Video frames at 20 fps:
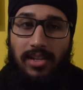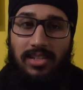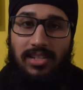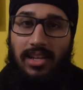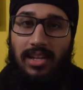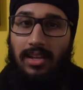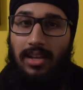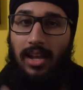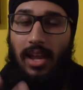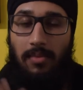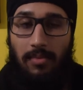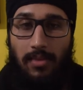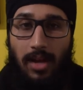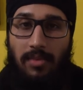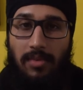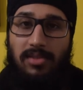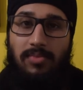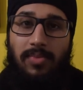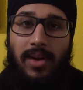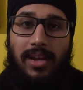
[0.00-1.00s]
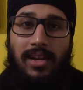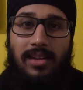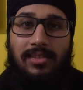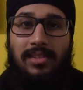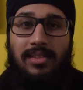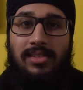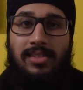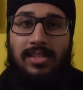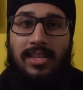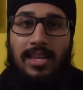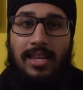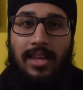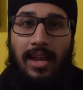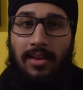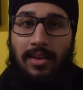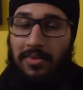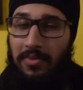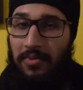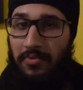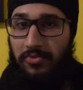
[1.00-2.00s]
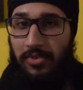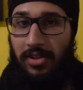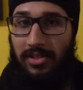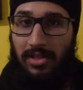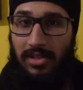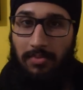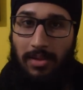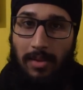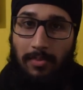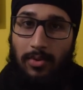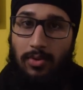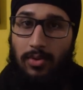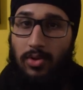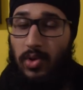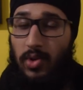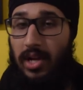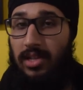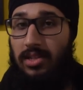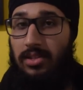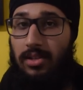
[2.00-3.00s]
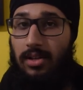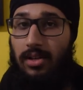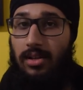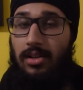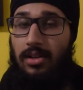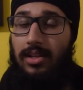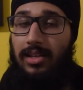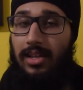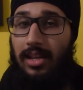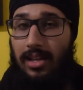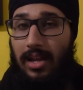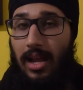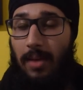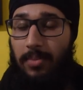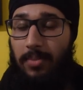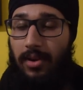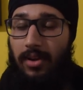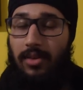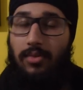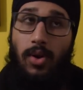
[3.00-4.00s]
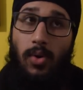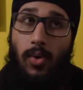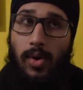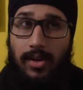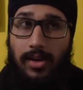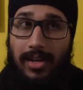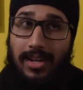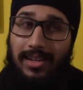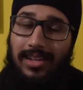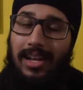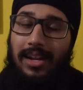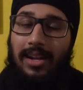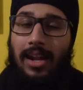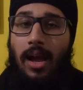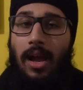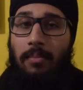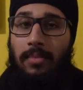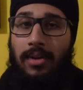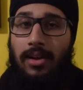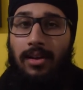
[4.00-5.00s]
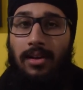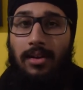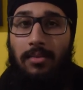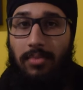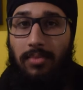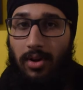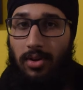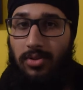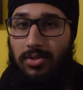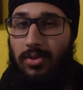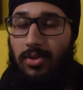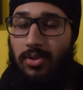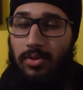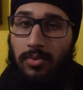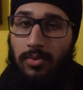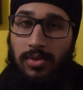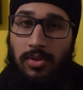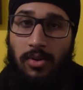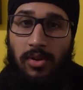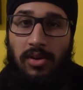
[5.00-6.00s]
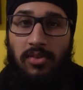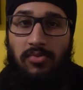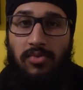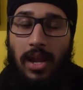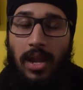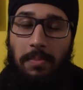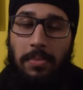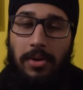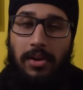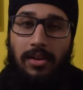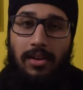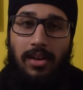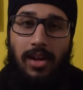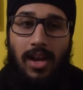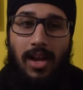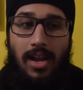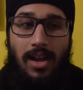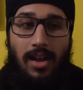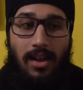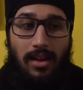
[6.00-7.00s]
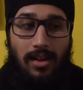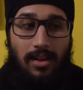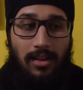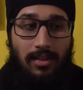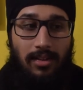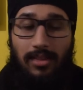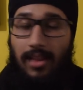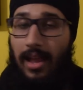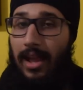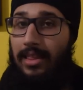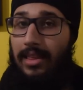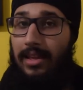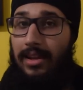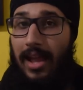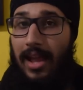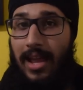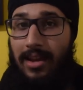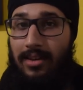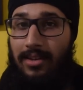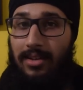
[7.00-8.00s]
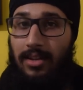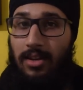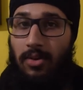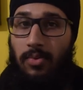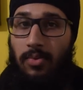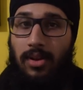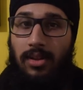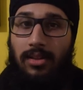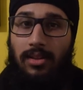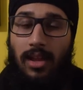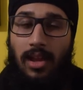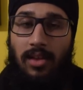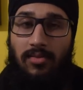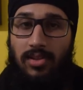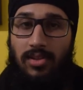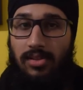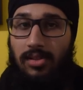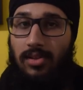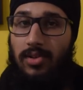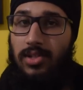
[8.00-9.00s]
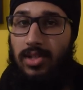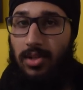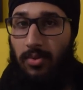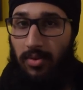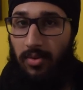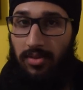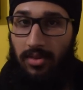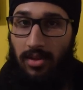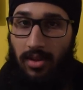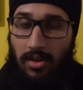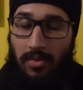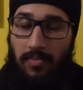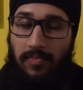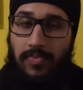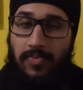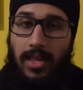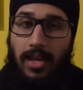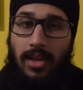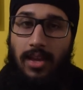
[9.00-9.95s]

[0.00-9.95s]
she comes back as a Sikh and confronts the people who tried to kidnap her, or who did kidnap her, but also was going to rape her, and then ended it with a resolution with them,